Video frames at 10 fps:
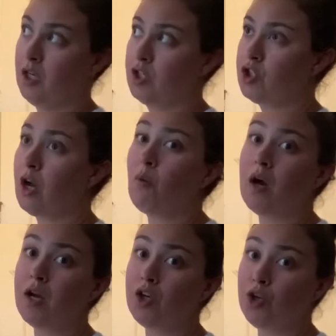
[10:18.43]
So I
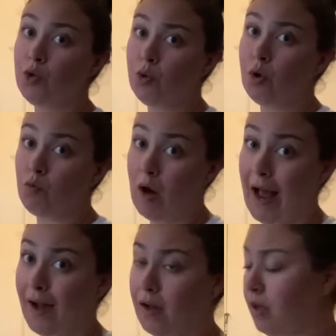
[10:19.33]
want a new
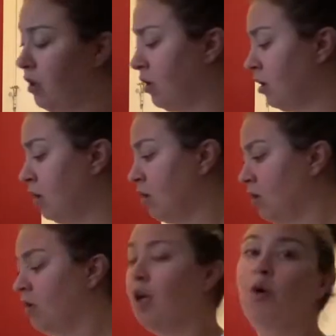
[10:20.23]
rack.
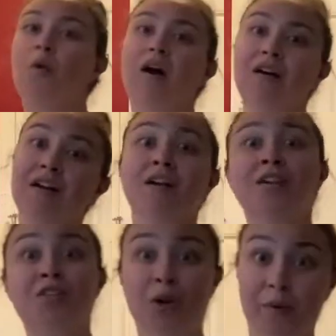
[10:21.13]
Well,
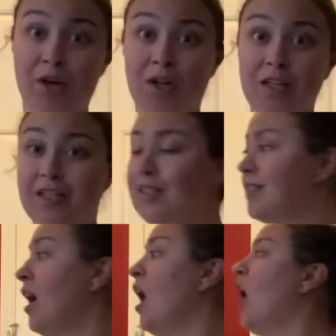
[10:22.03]
don't we all ladies? Um,